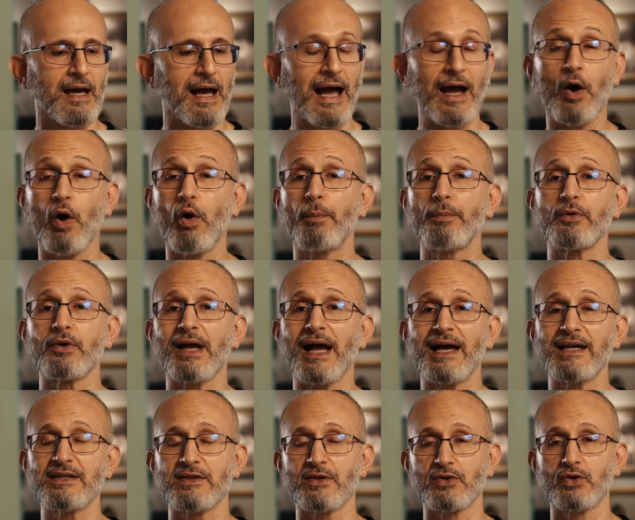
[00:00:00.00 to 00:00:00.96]
I hope you
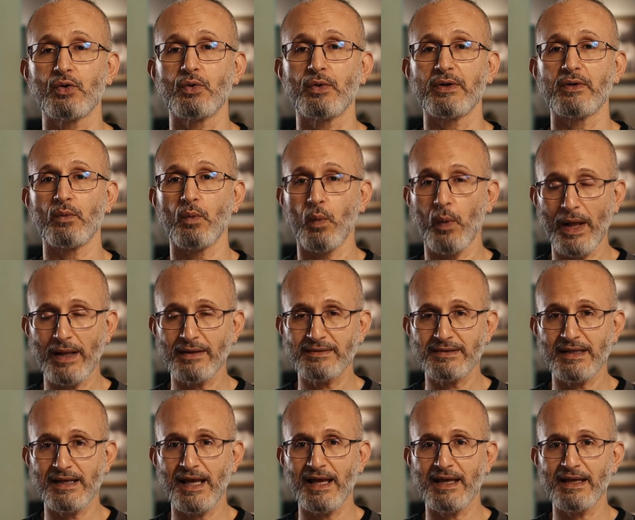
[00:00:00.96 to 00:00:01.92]
guys are doing well
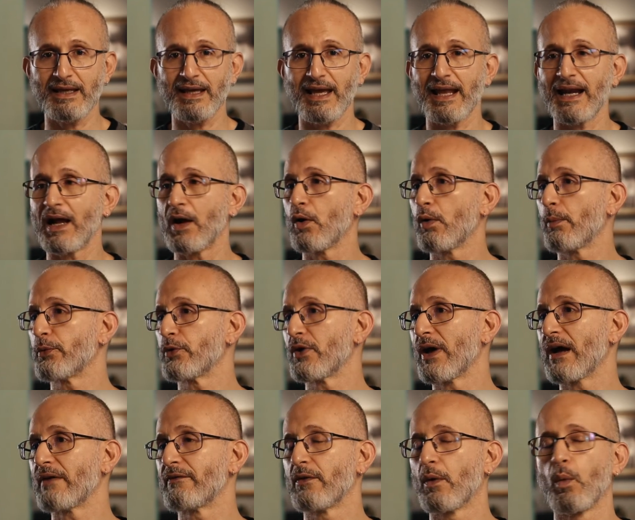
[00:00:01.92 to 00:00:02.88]
today and I hope you
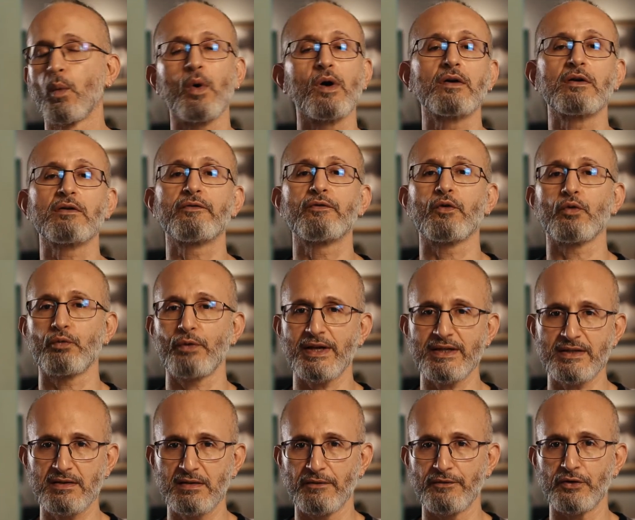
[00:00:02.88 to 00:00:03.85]
have a wonderful
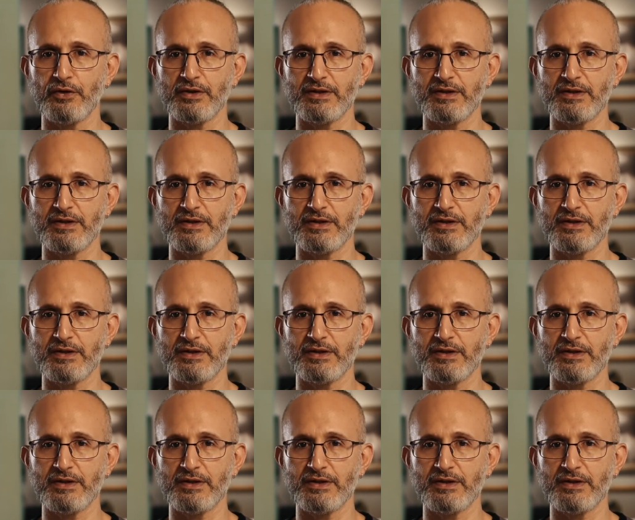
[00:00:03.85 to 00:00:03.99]
rest of